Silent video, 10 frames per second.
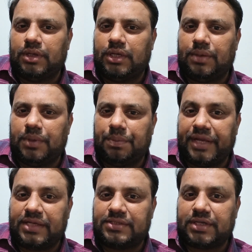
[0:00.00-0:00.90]
he will
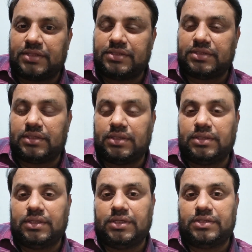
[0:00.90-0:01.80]
make a search in the